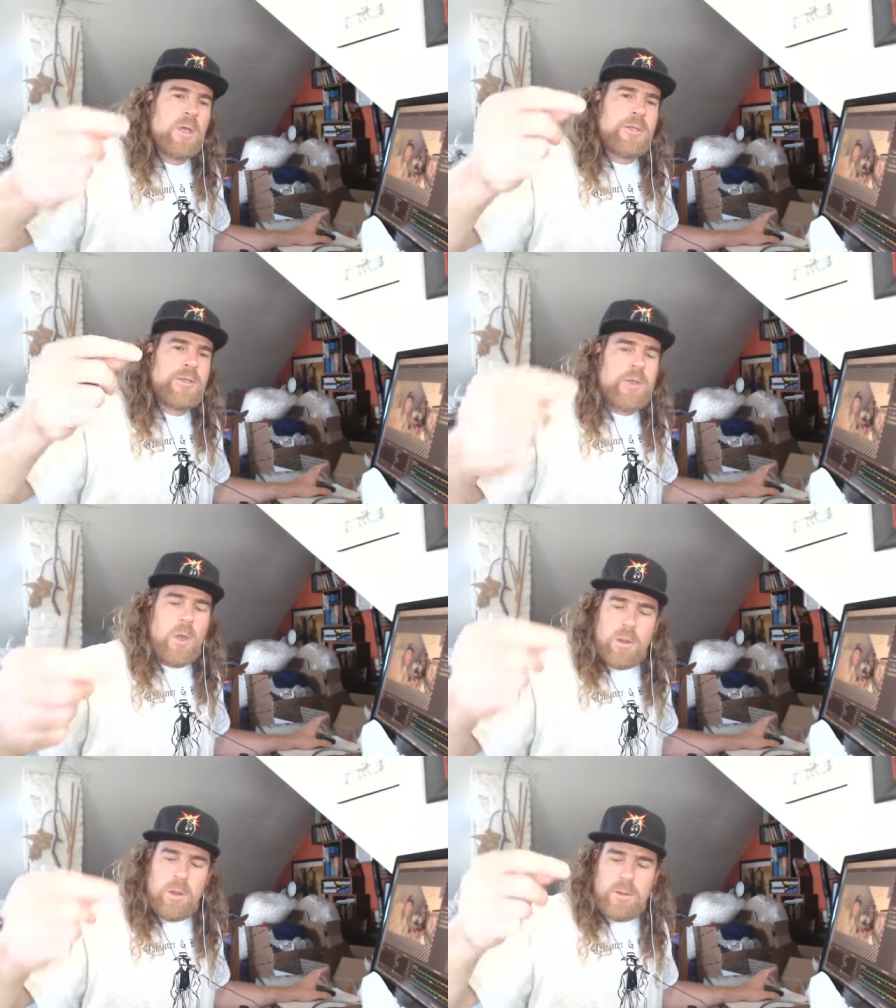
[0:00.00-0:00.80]

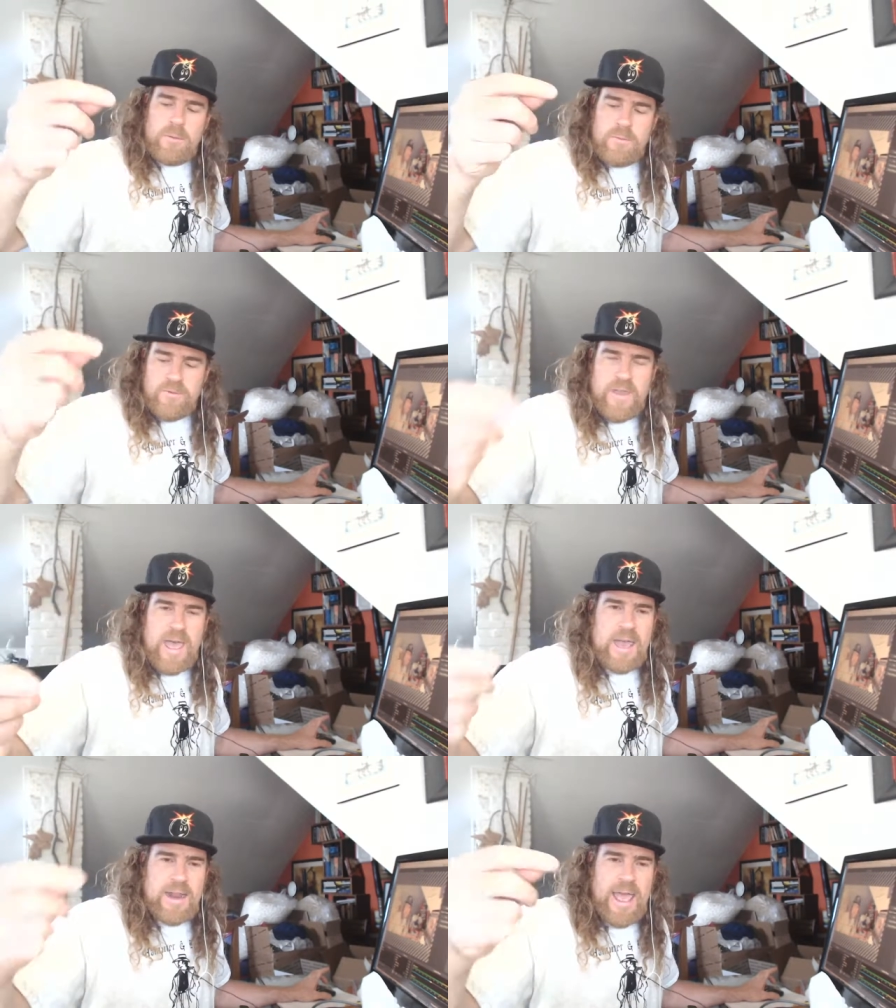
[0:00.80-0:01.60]
Salt,
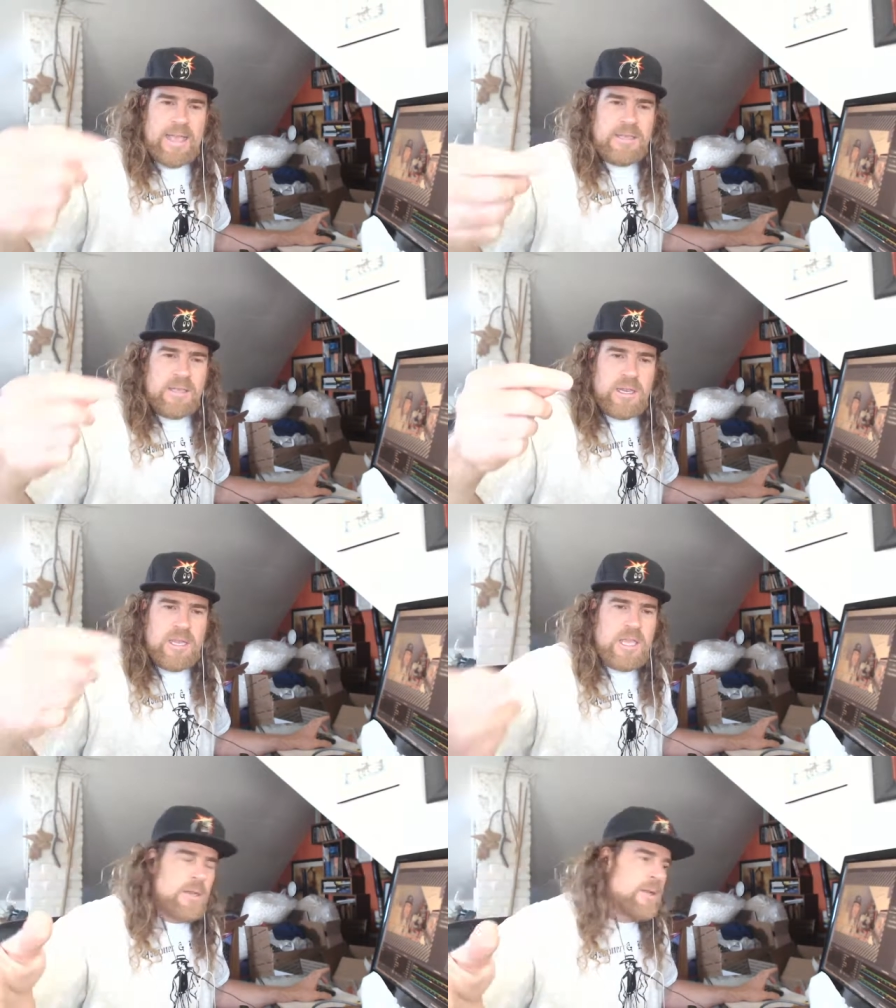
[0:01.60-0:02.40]
Fat, Acid,
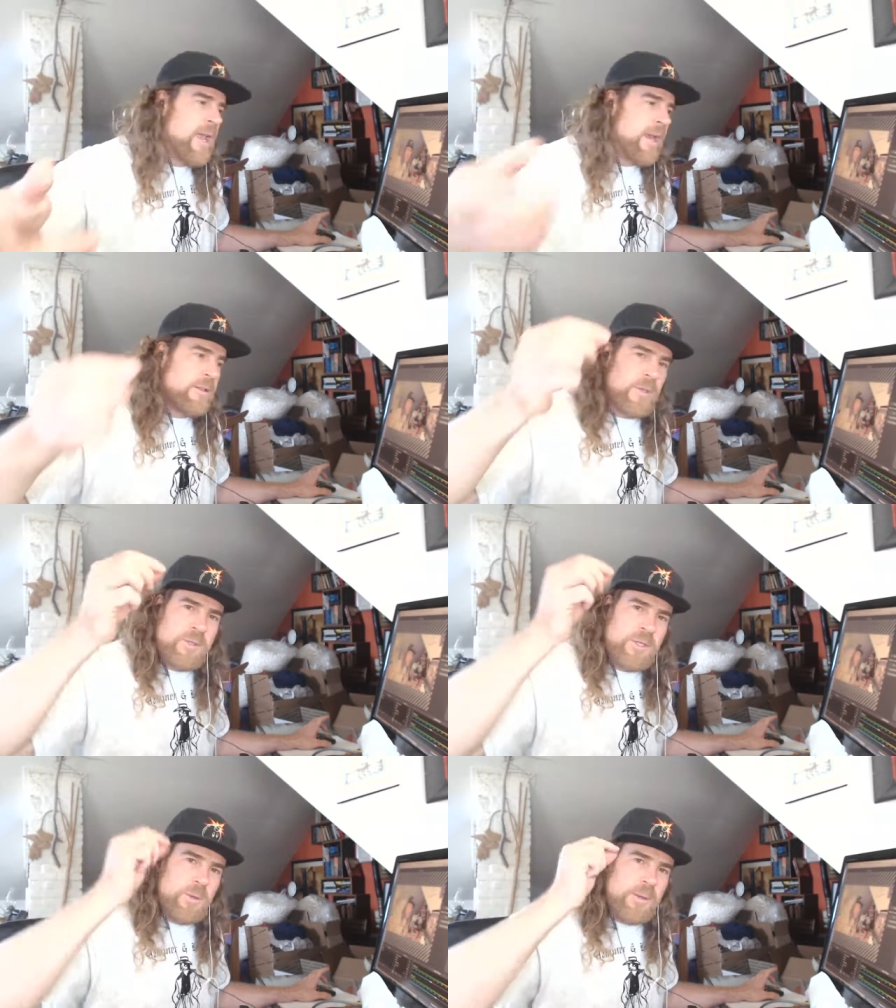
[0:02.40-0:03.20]
Heat, and it's
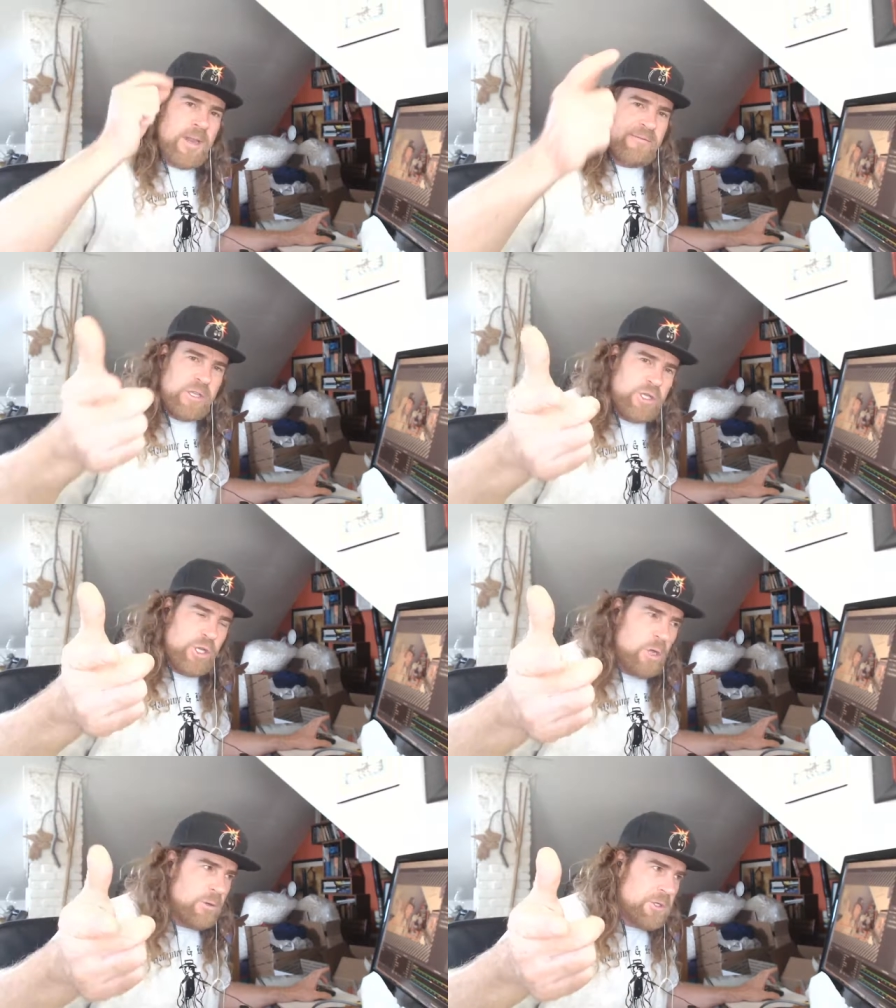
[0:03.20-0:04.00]
also a Netflix
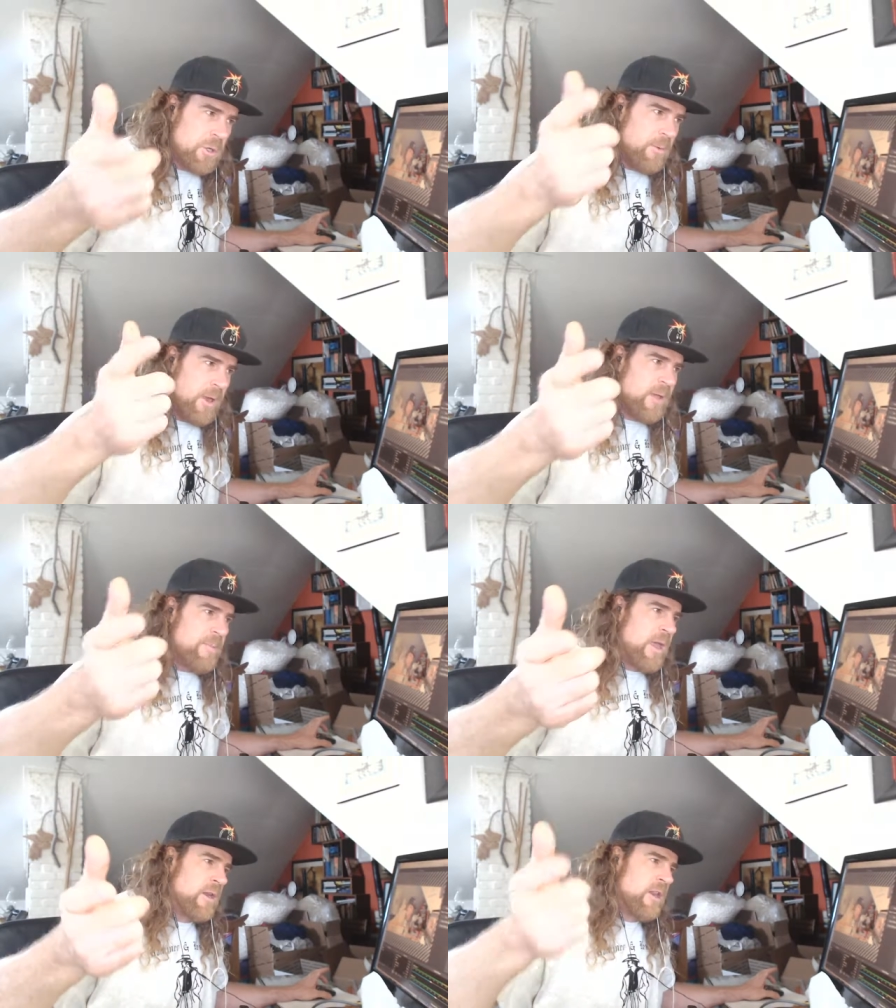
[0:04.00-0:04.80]
show, so I recommend it.